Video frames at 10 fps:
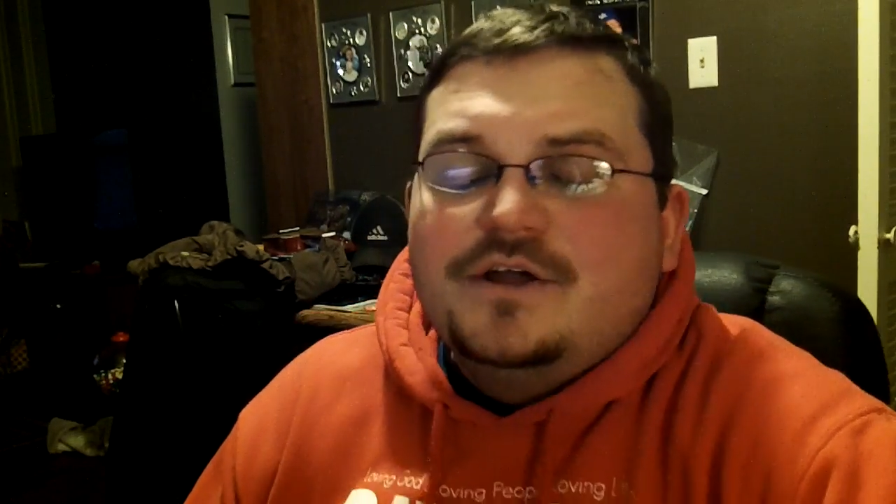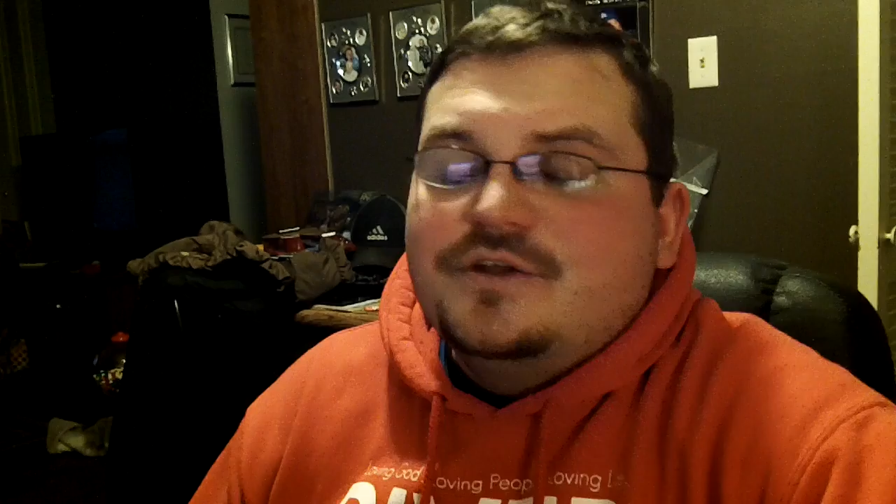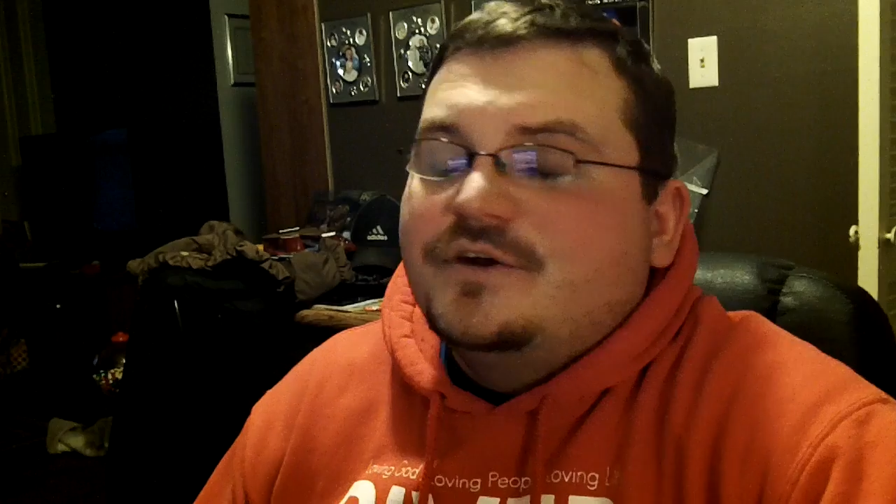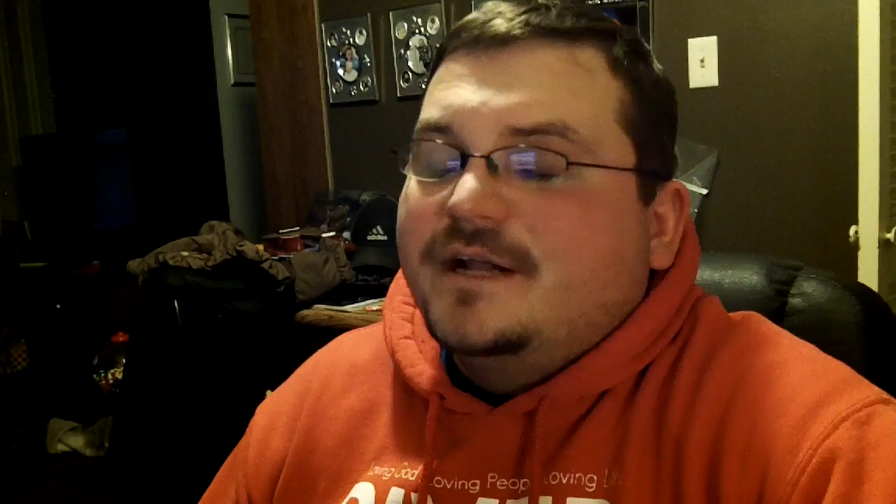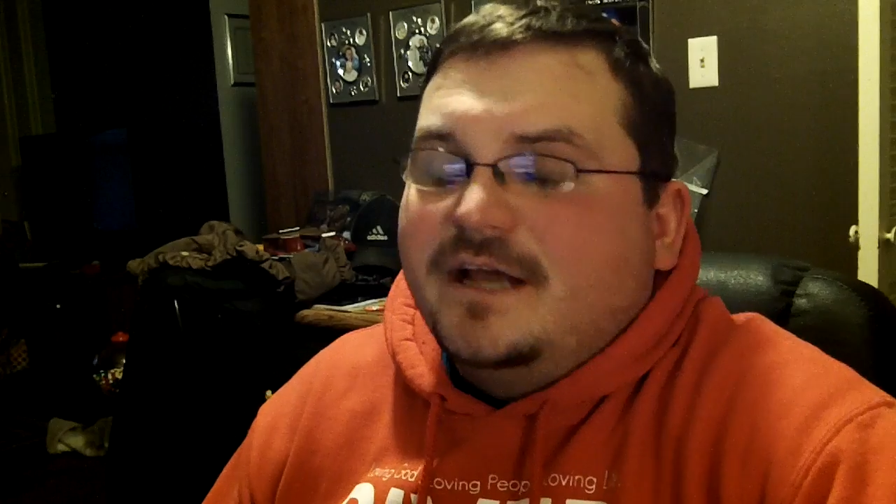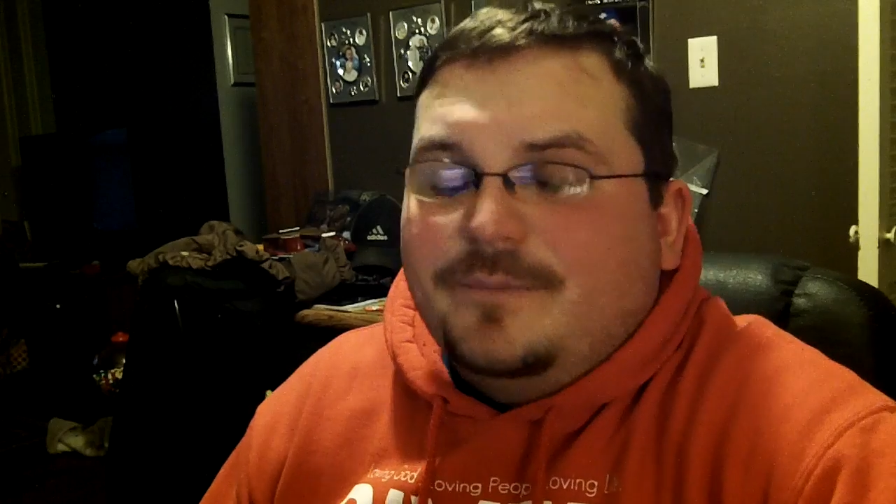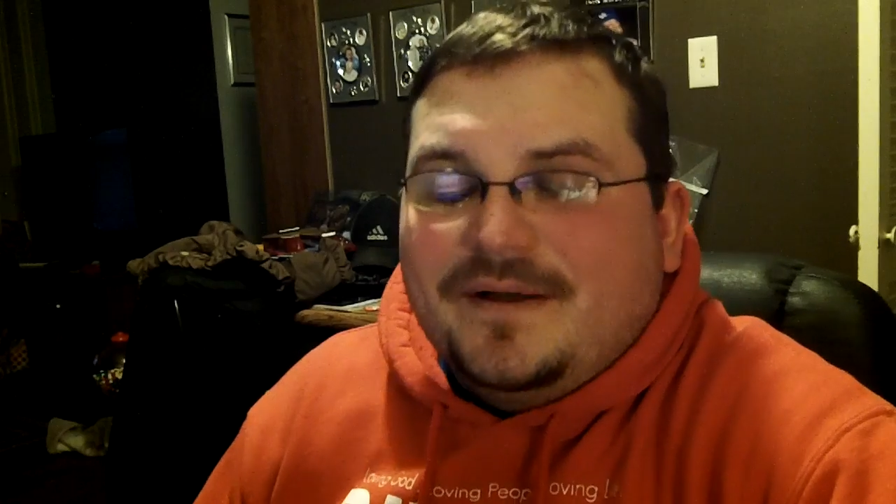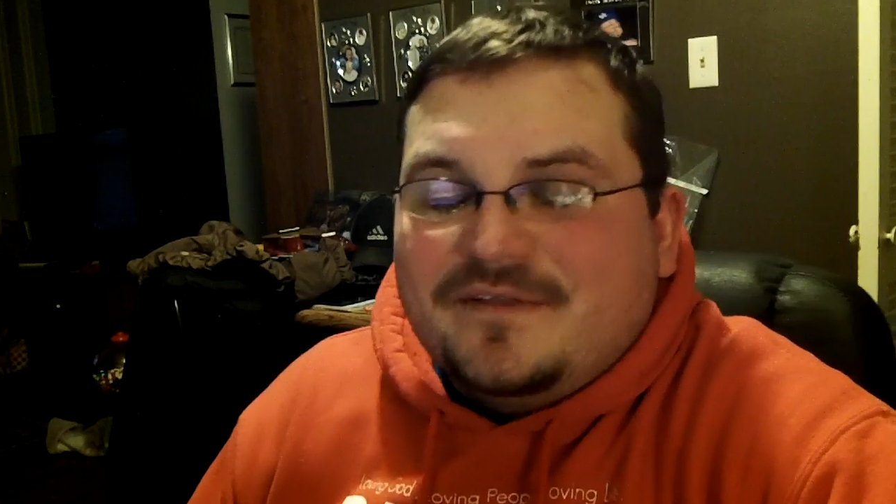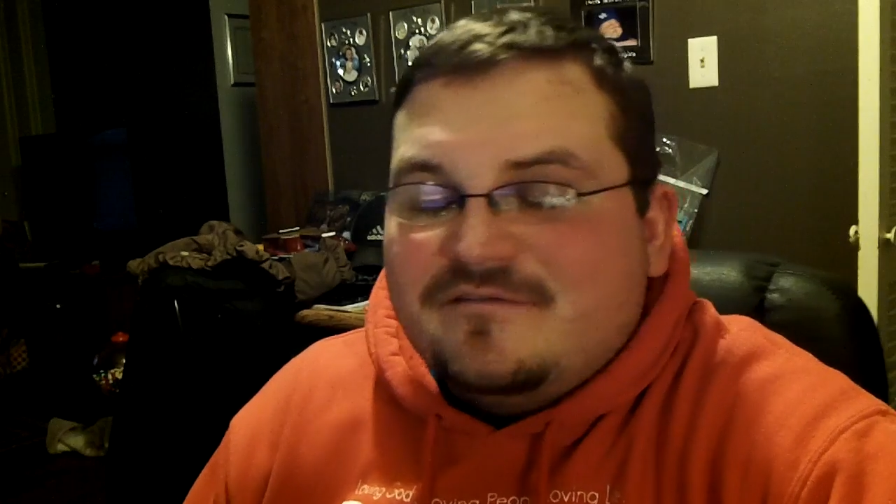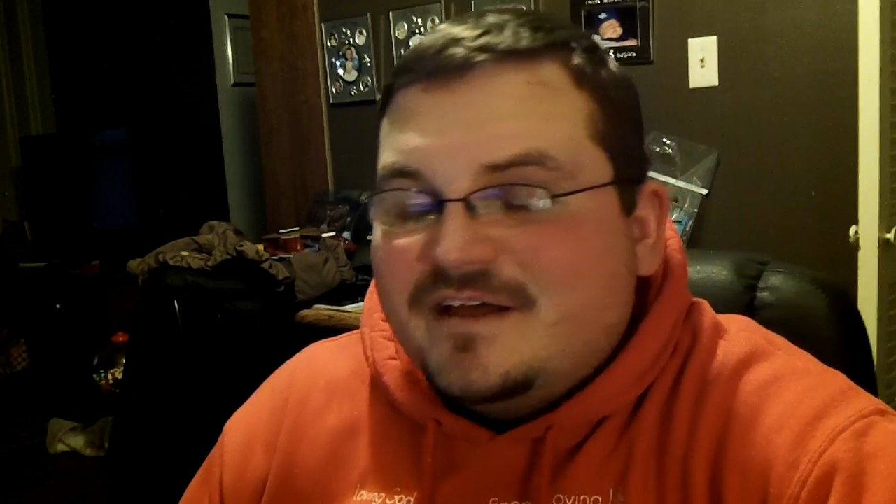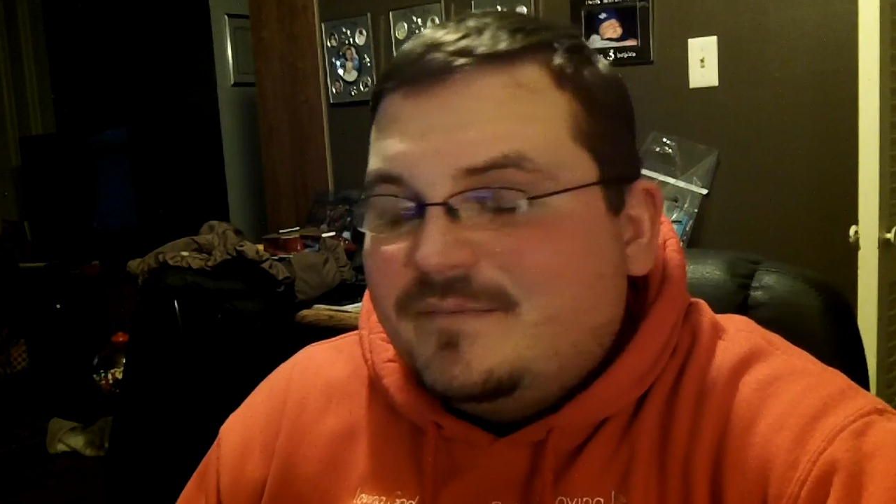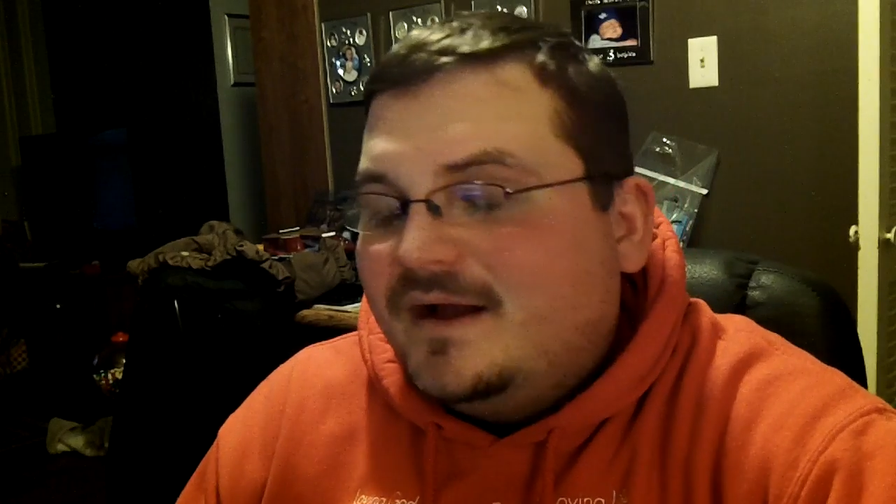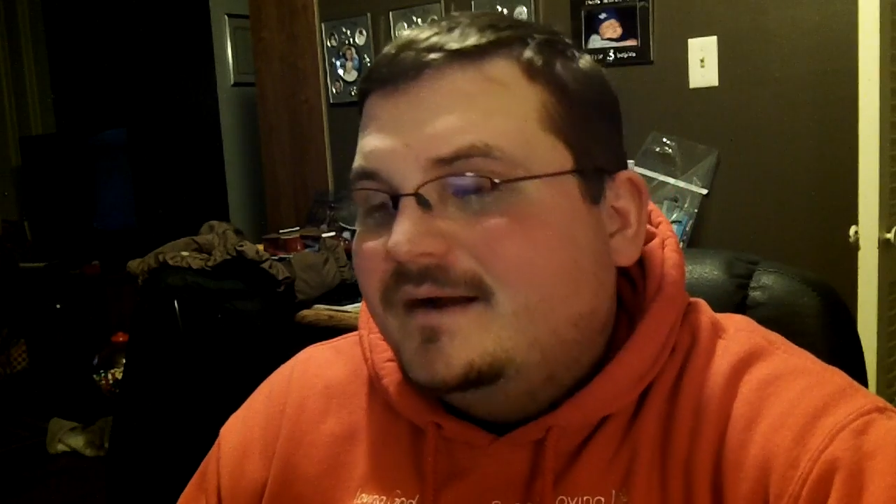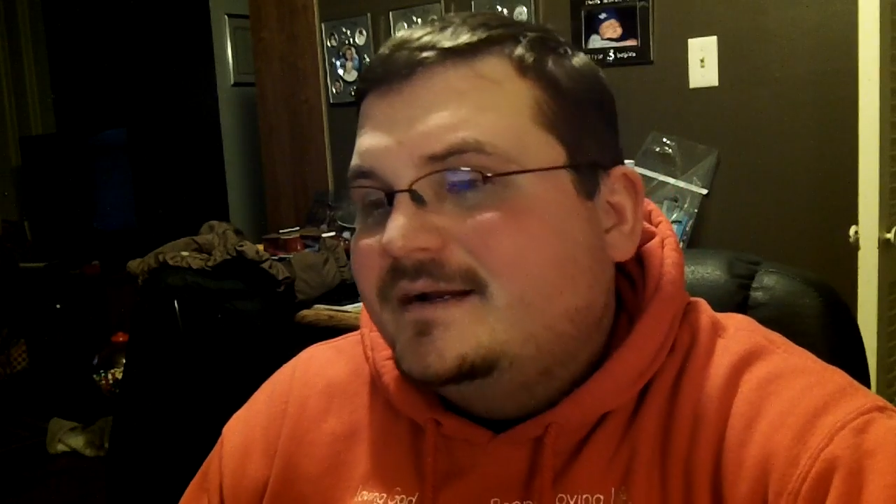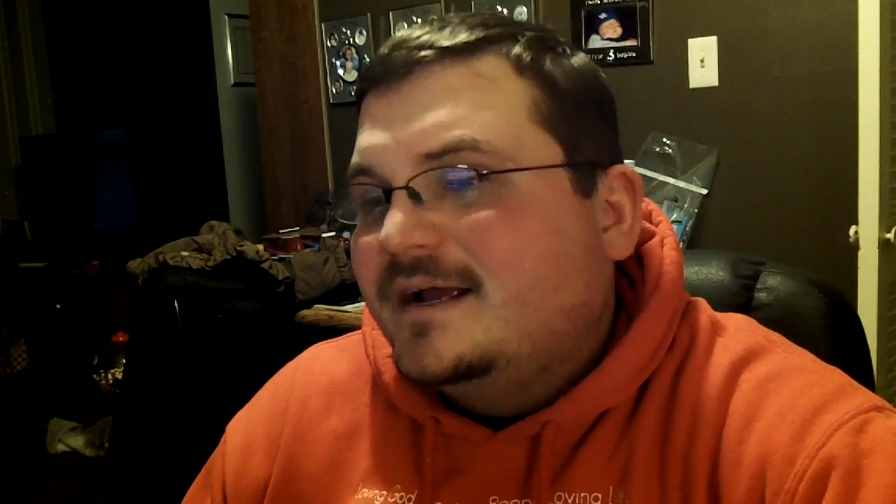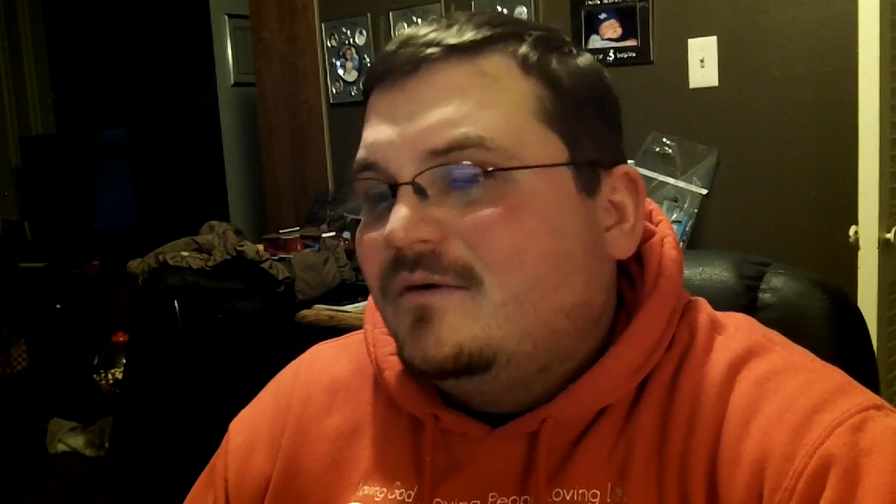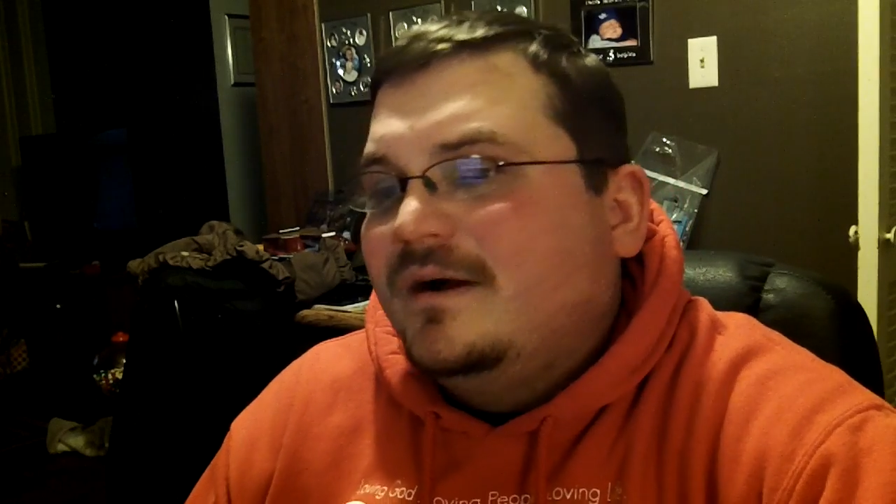You're going to help out the vampire deck